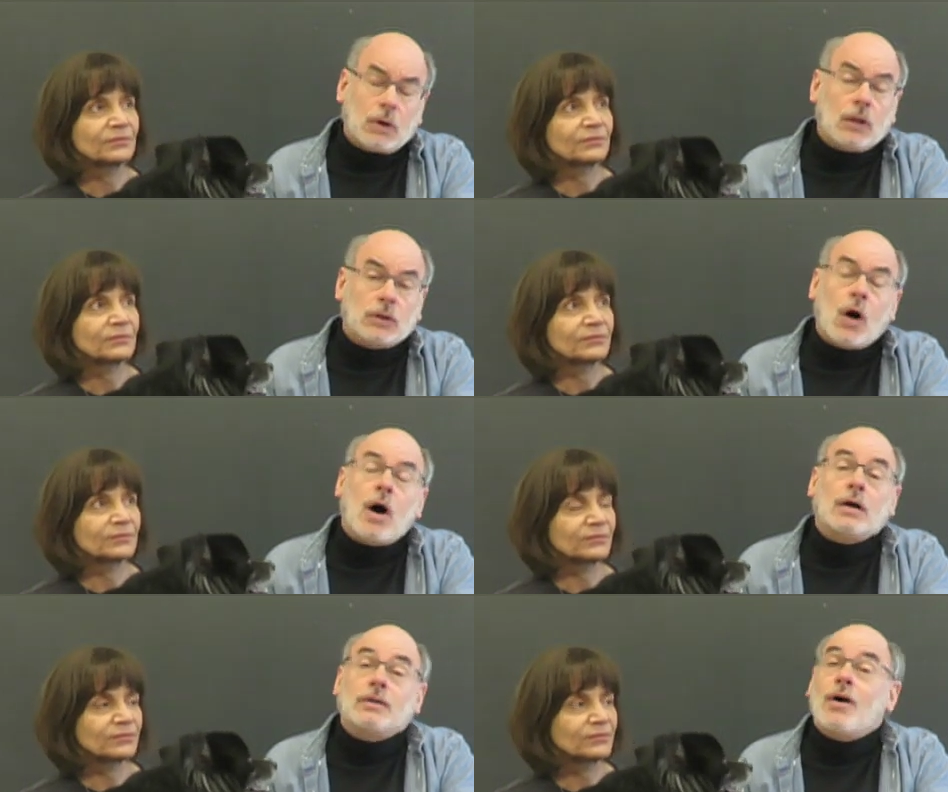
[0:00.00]
Speaker 1: a
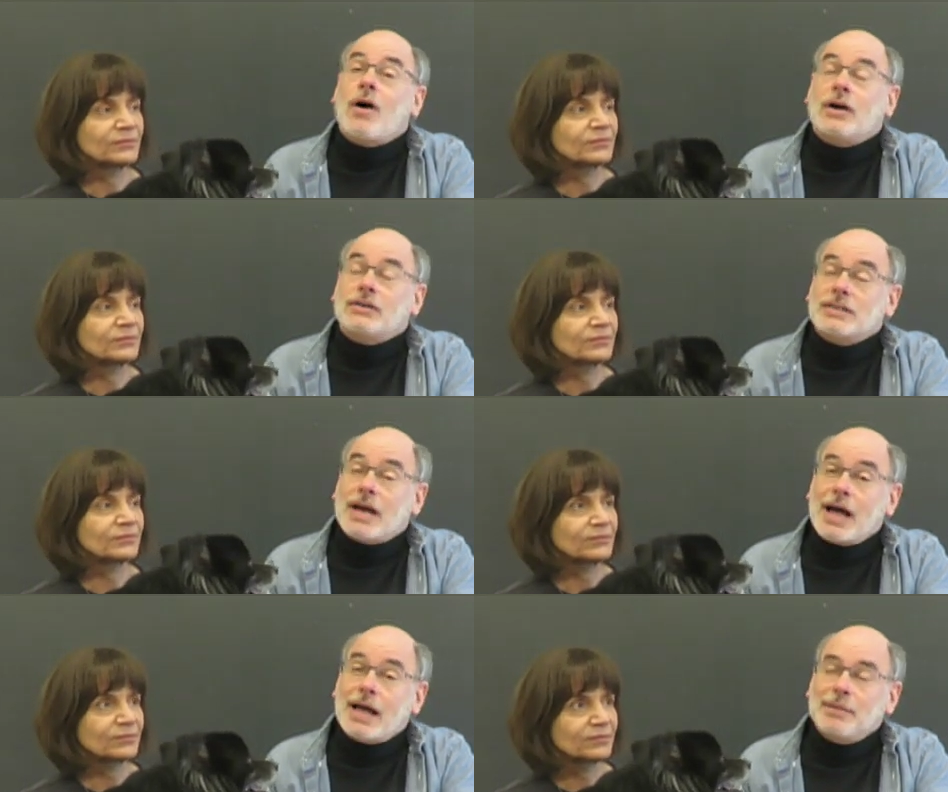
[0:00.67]
long, long
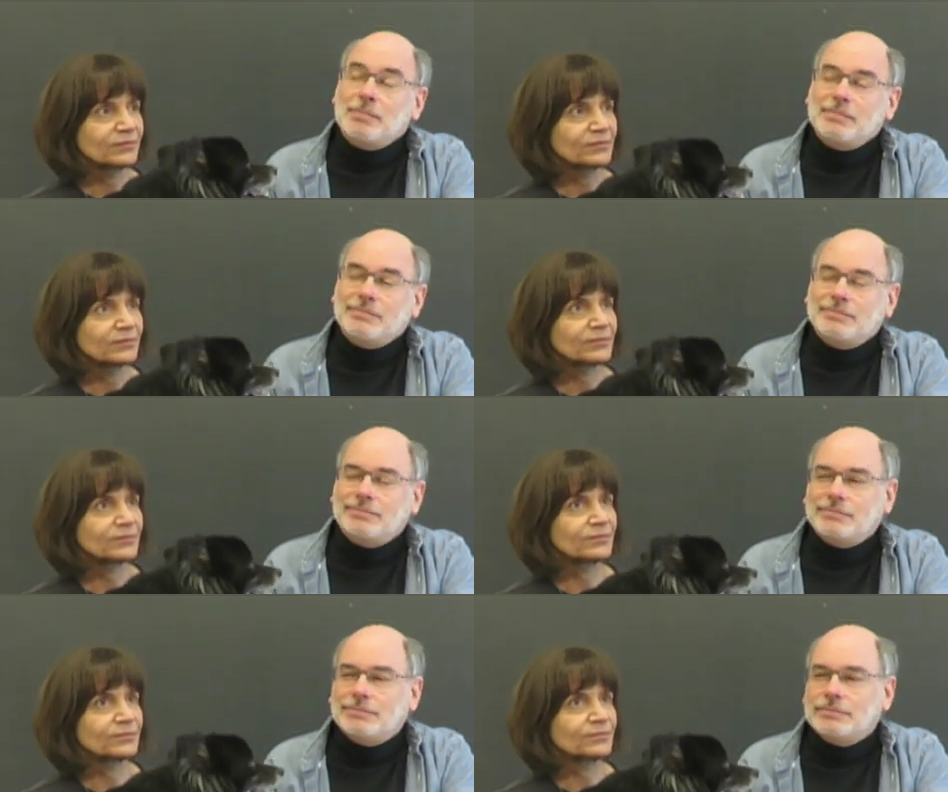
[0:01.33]
time.
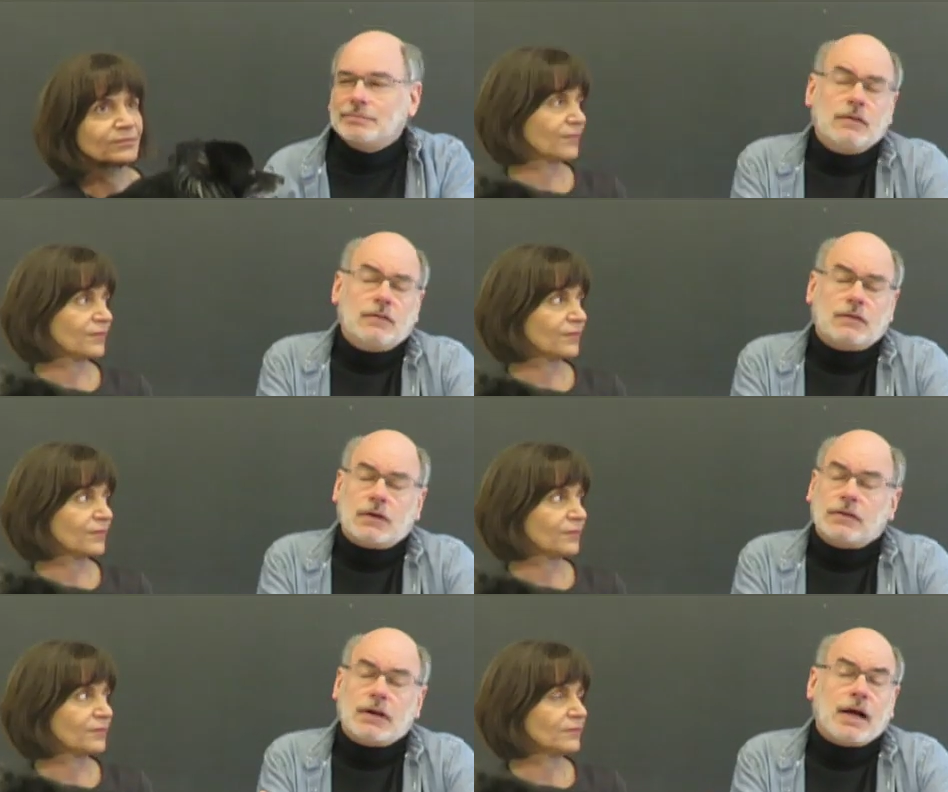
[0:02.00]

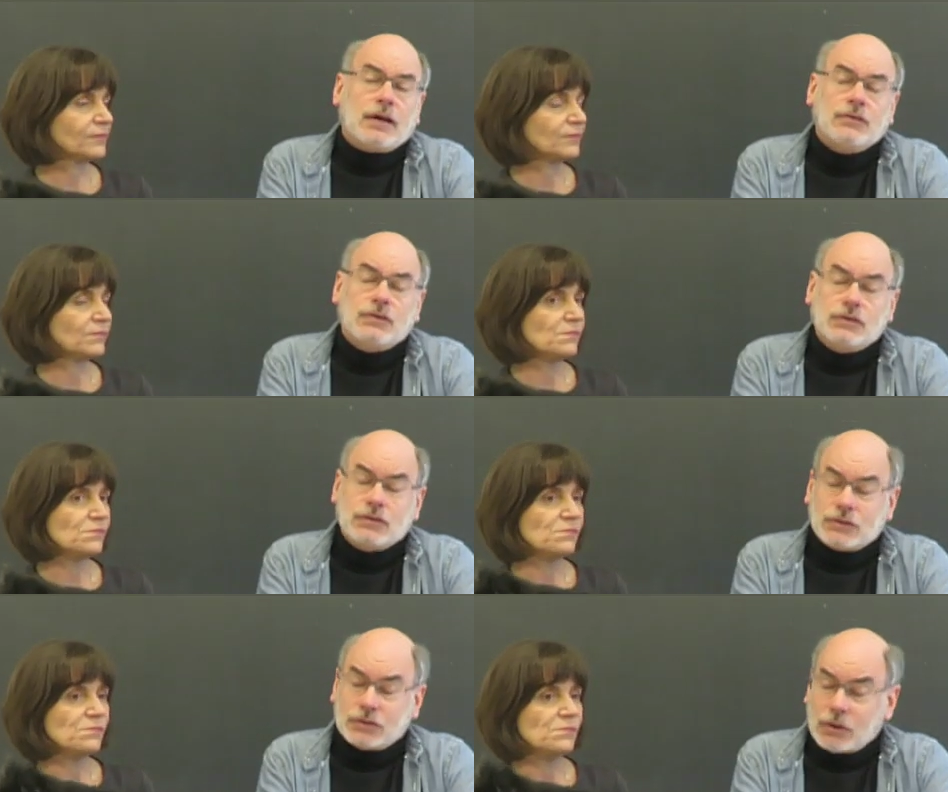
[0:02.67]
Sarah and
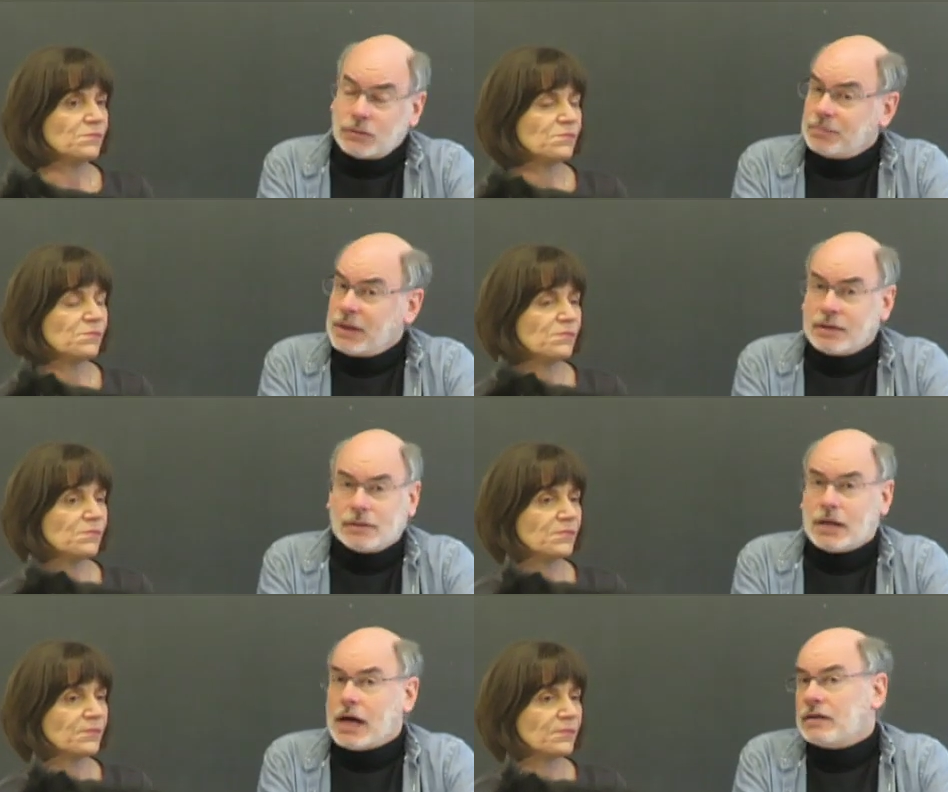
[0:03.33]
I don't make
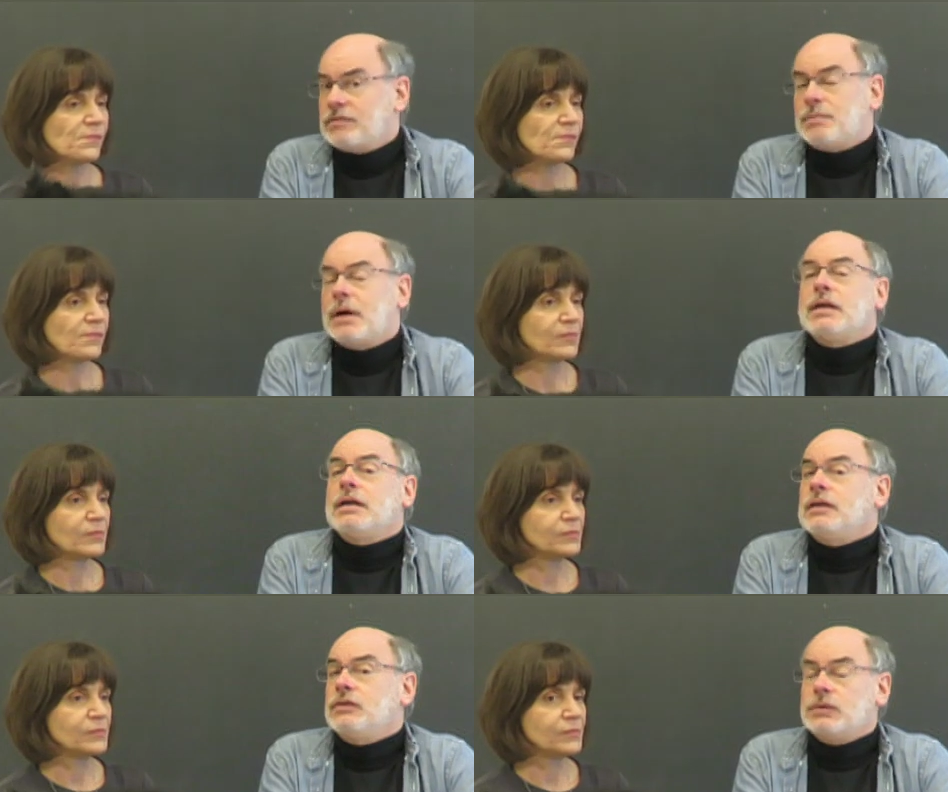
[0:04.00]
a lot of
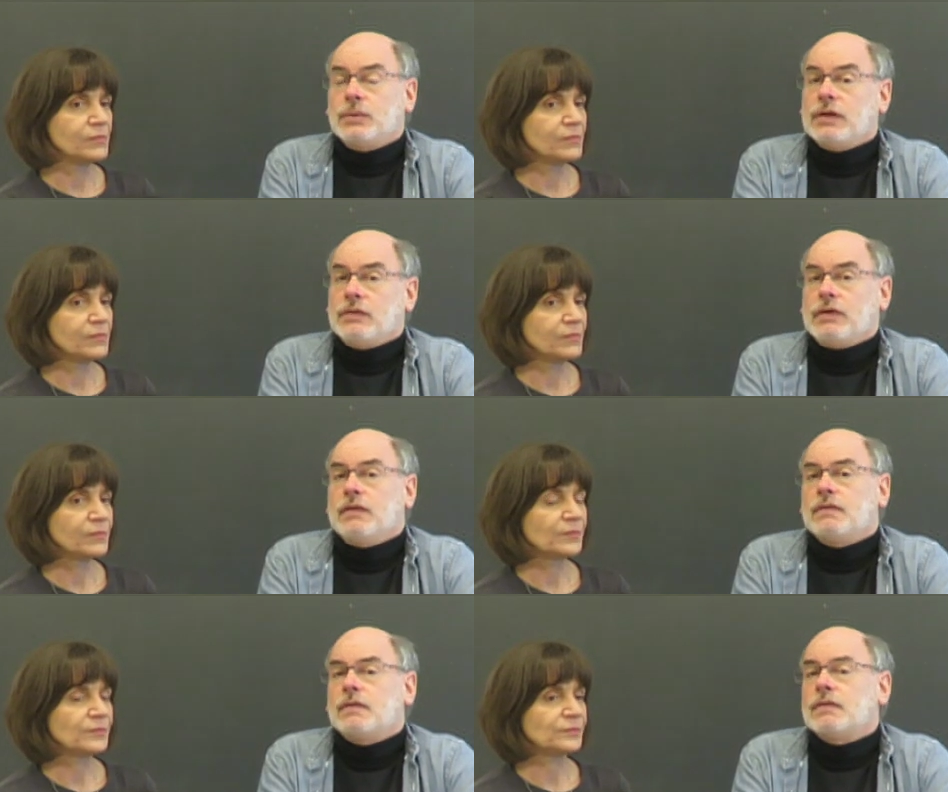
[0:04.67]
money doing
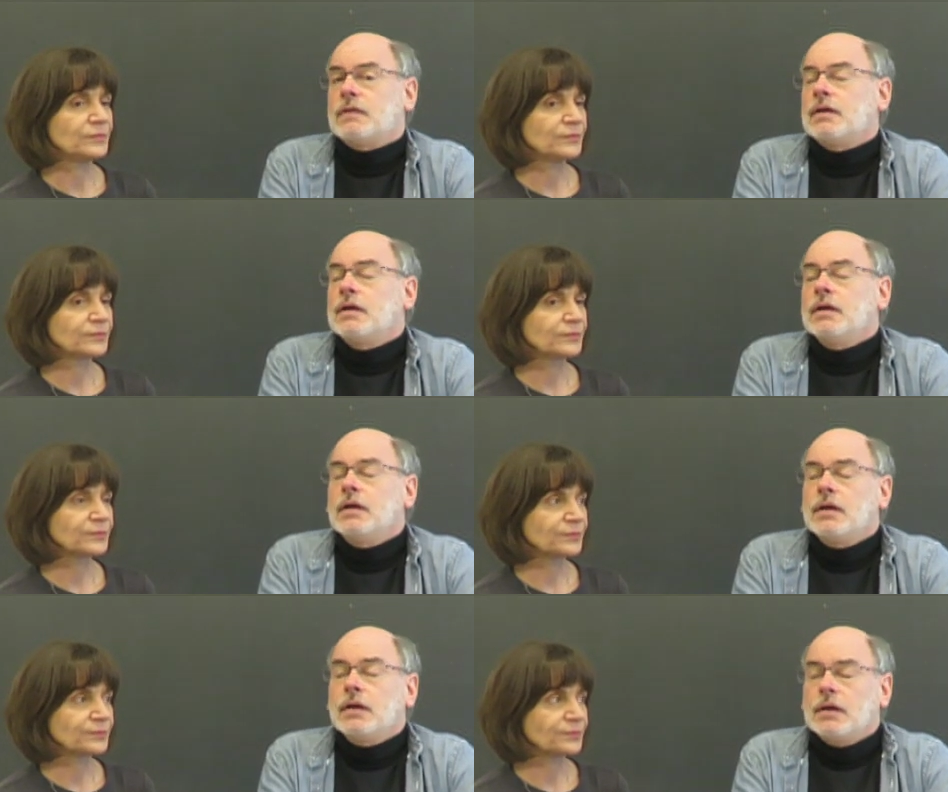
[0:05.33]
this,
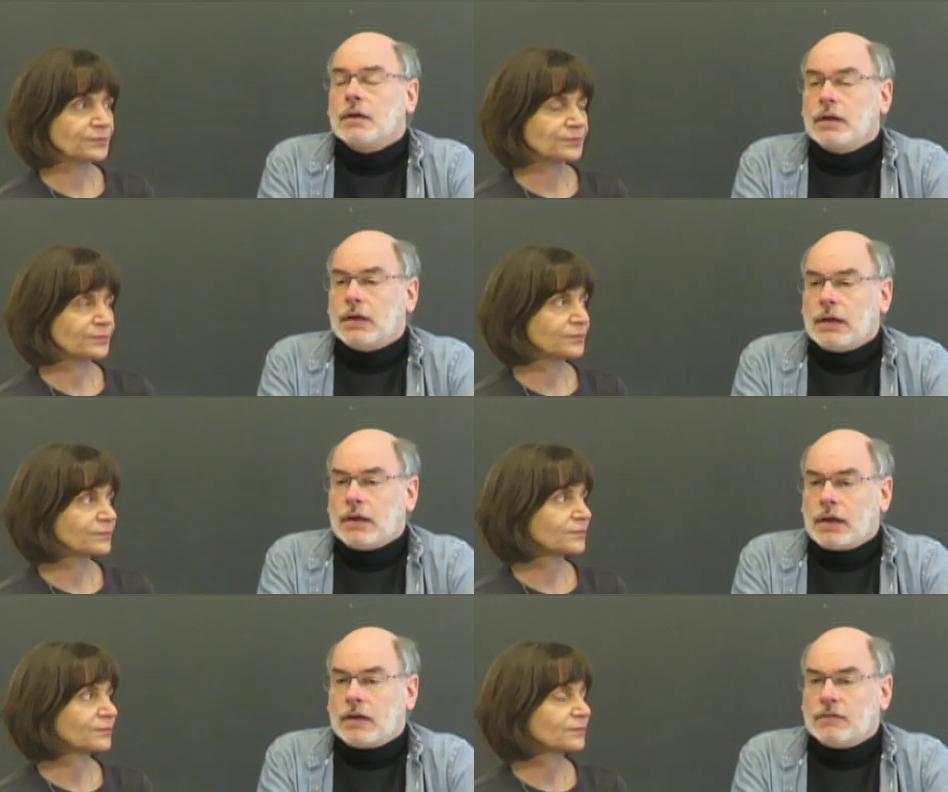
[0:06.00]

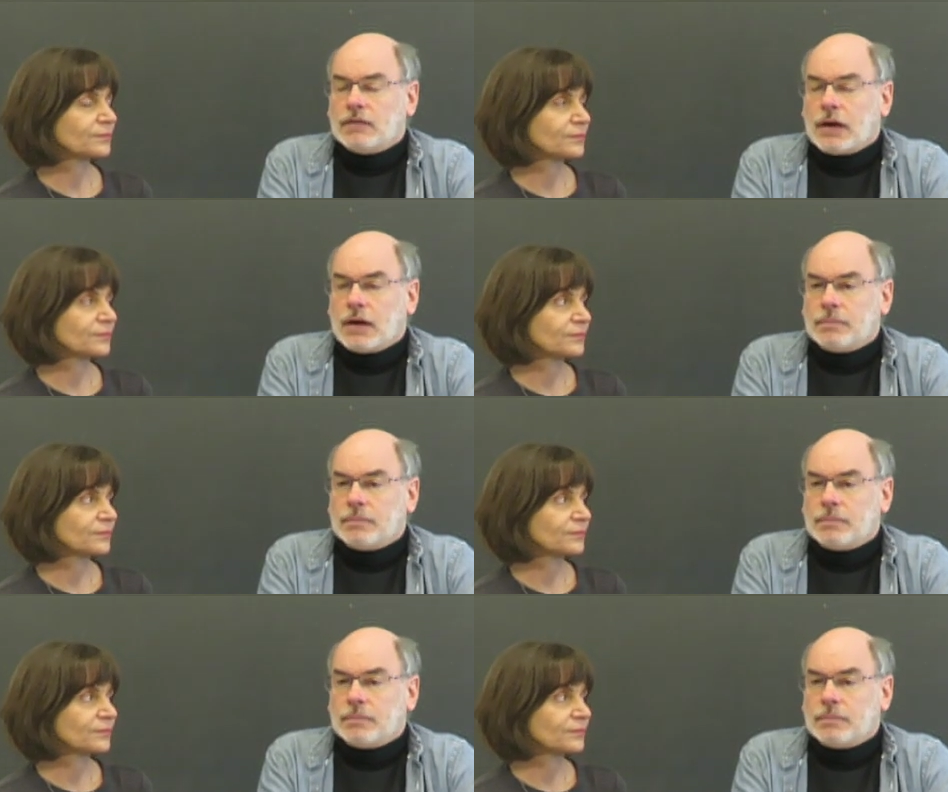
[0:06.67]
and